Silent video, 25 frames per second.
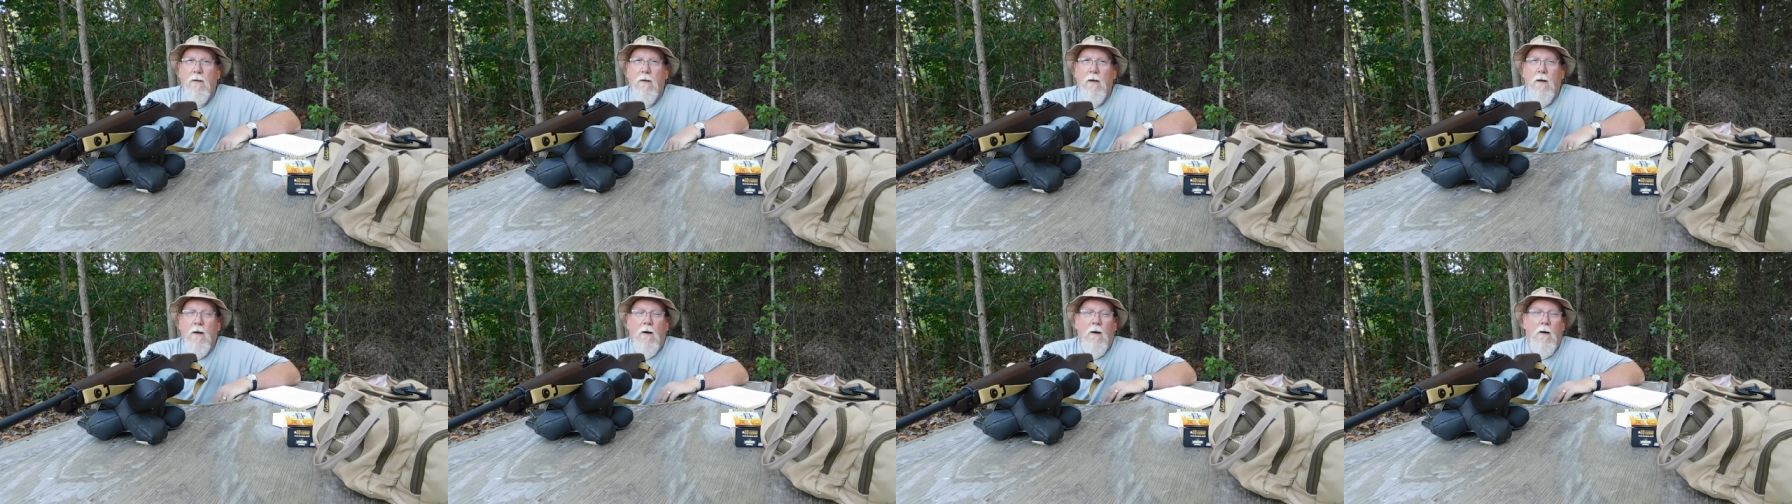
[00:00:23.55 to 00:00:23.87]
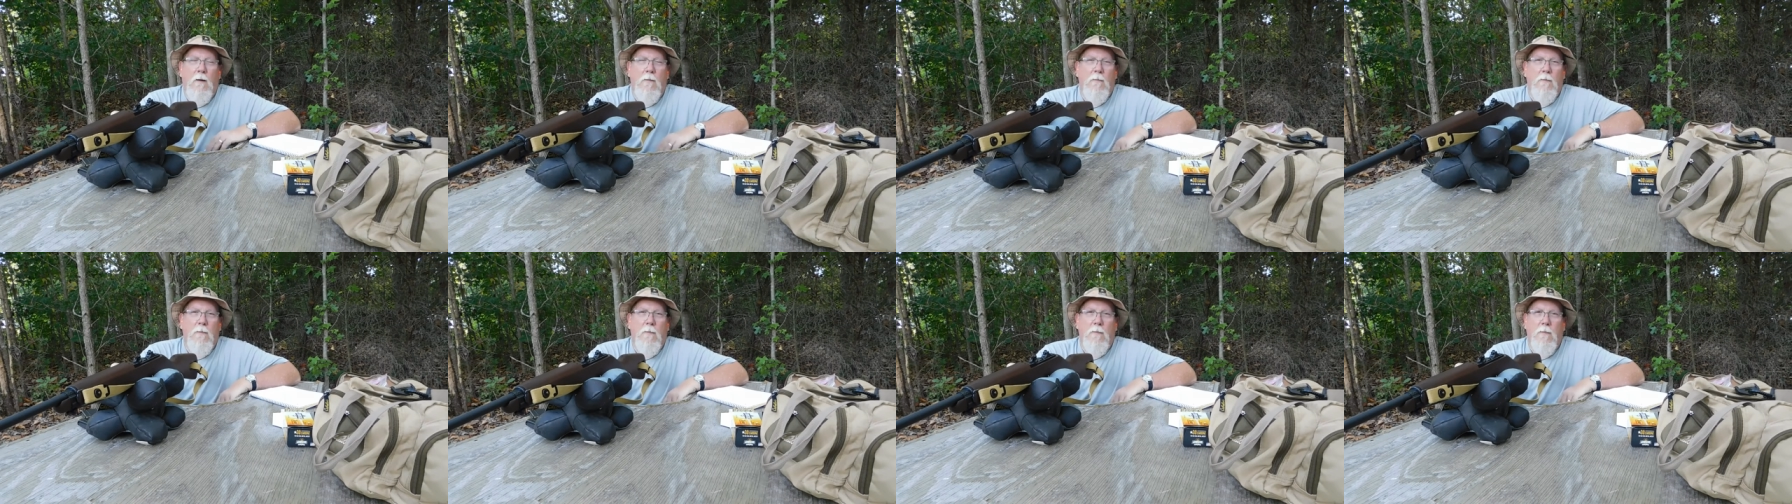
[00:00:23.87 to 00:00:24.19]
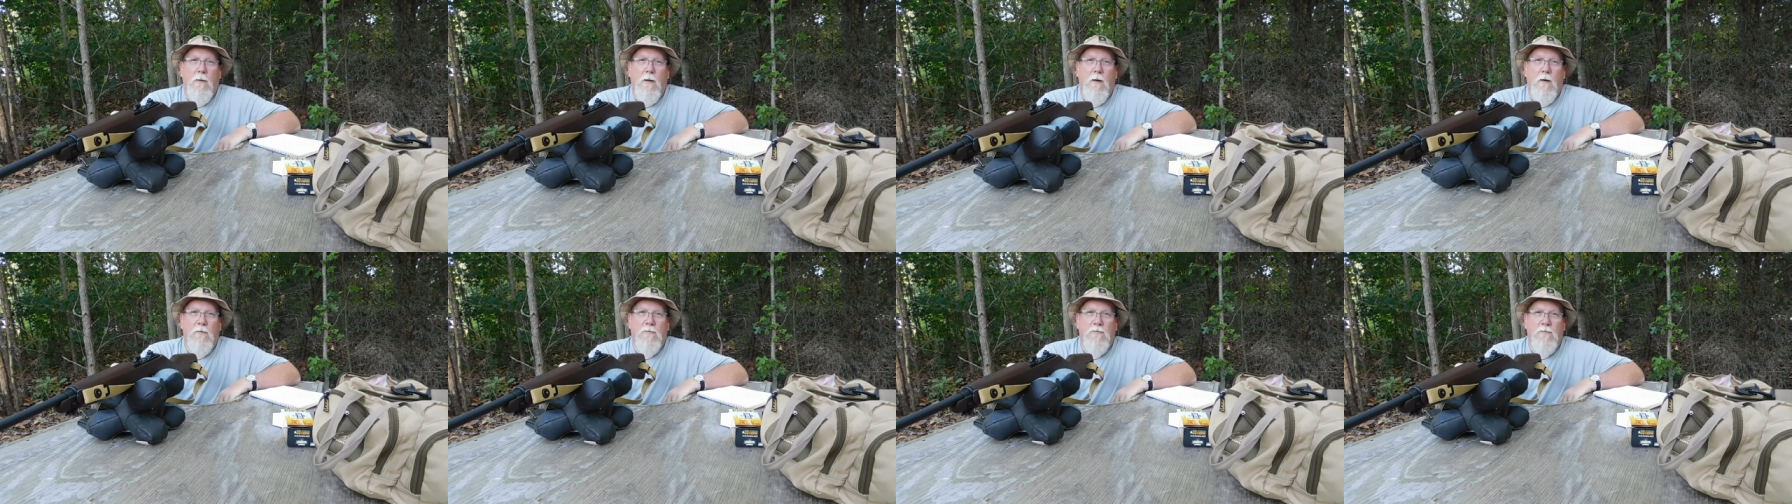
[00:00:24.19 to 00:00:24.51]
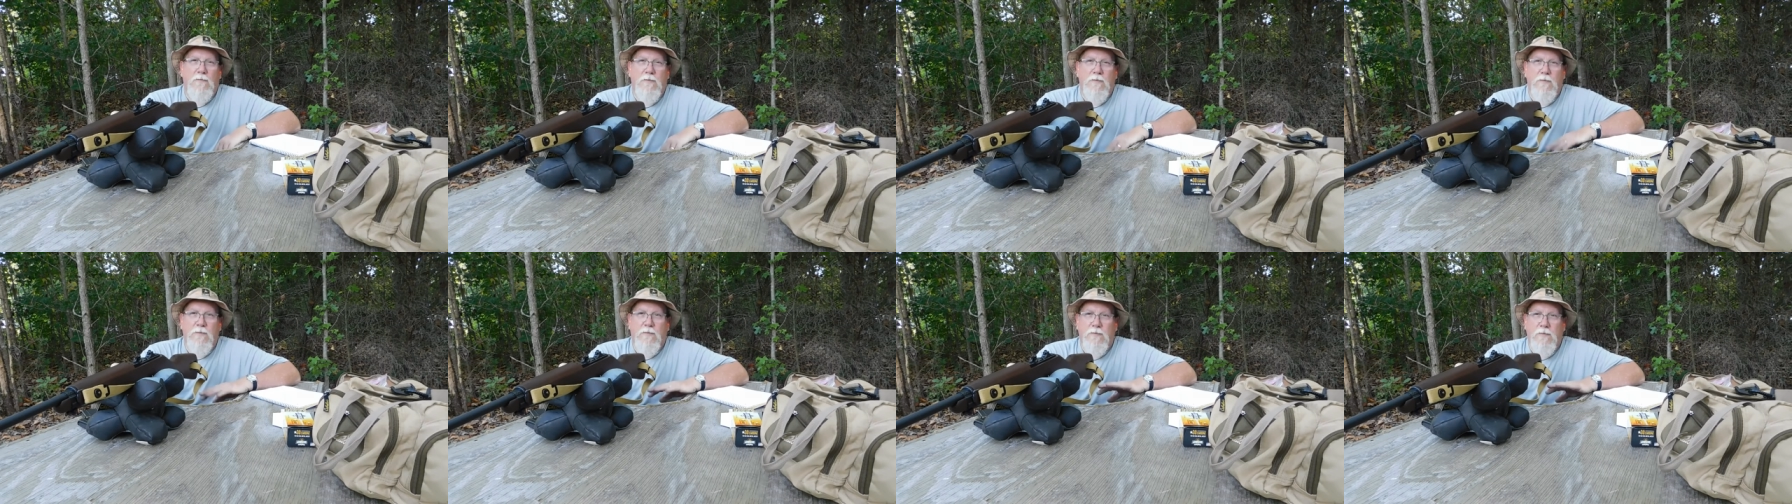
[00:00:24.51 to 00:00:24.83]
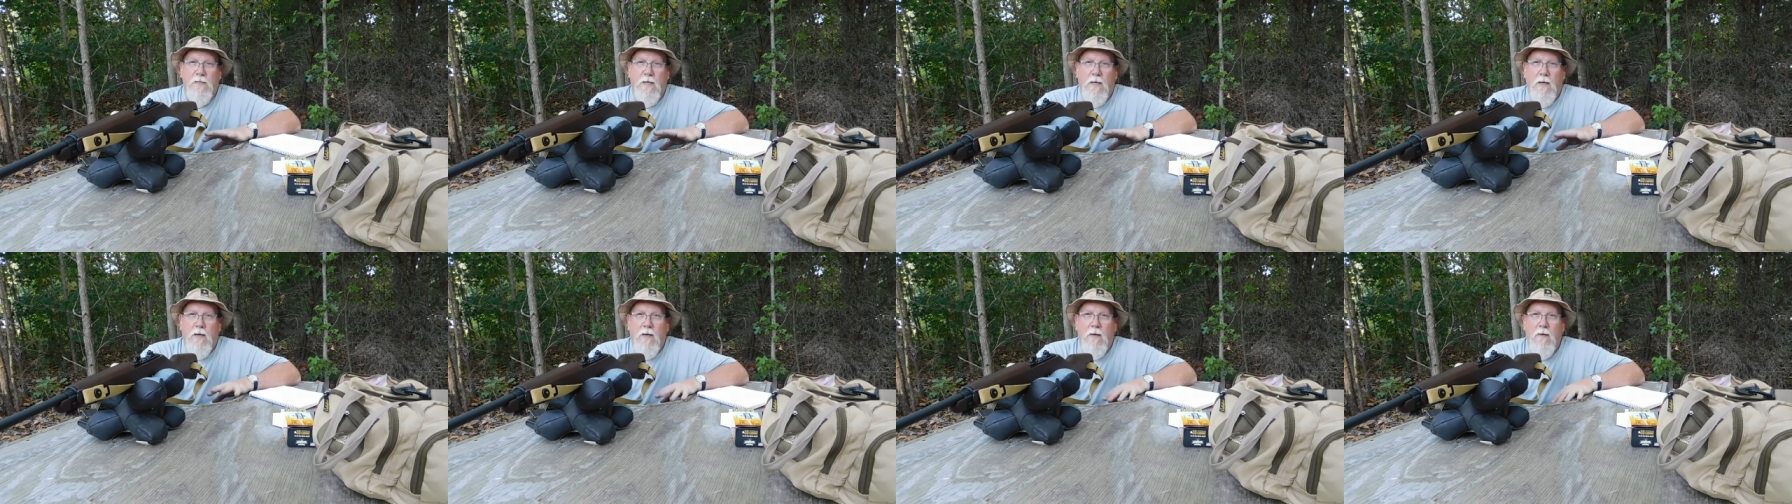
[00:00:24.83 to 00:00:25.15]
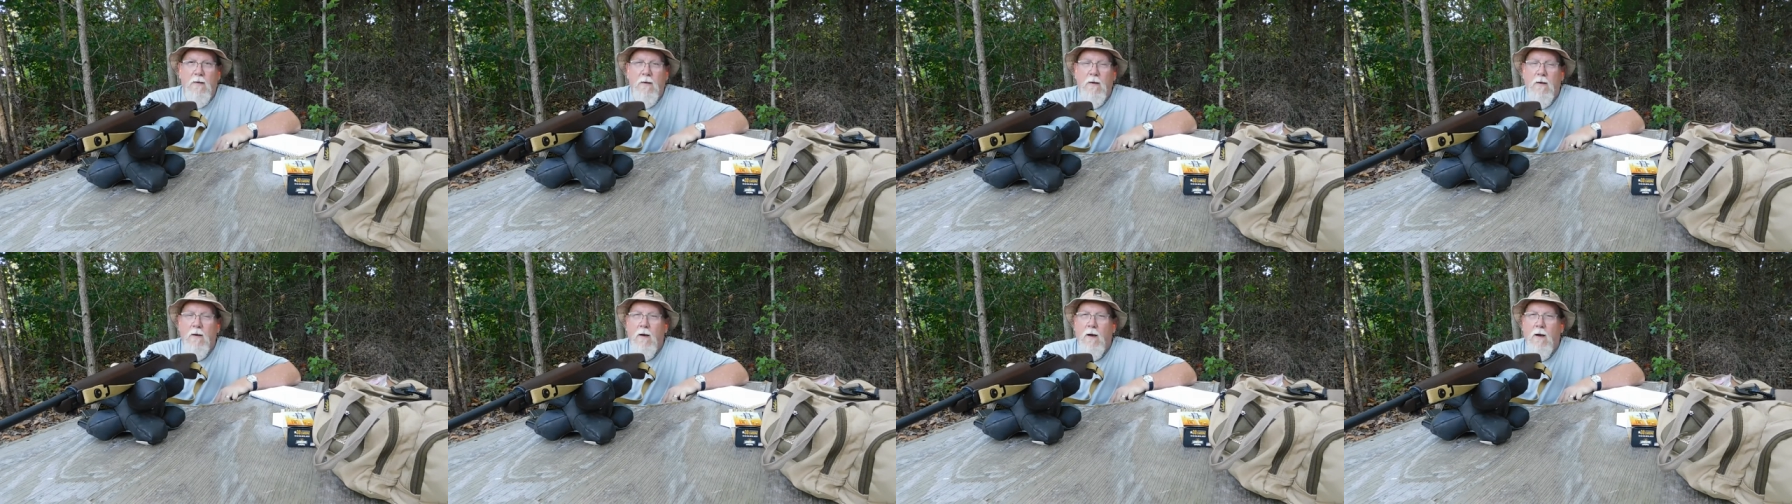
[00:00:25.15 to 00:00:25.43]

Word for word: Um, I'll just say